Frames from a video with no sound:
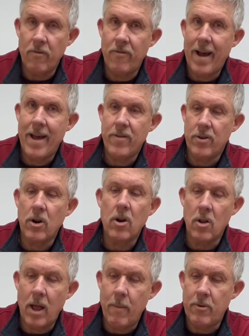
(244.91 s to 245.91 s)
500
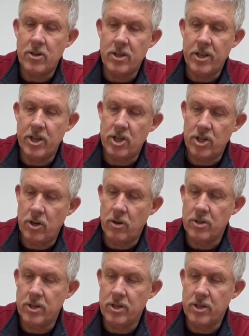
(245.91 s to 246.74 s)
kilometers in these shoes,